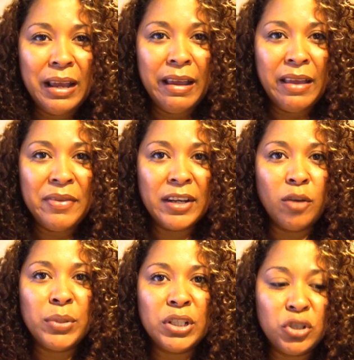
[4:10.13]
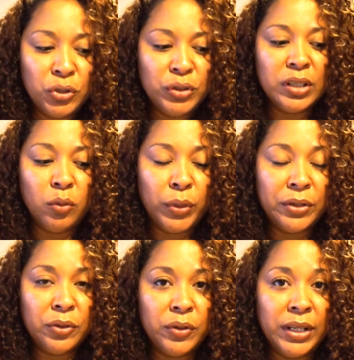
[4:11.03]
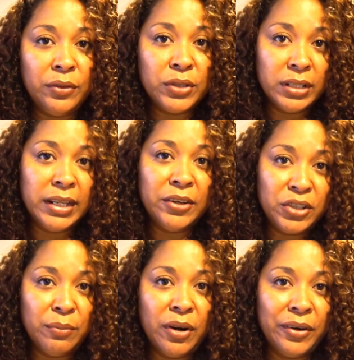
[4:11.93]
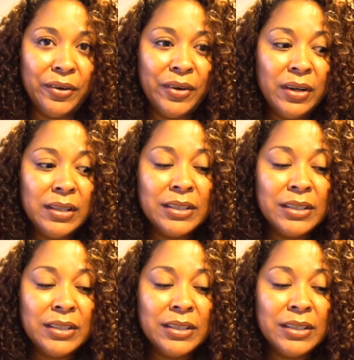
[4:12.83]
And then I'll be choosing a winner either today or tomorrow.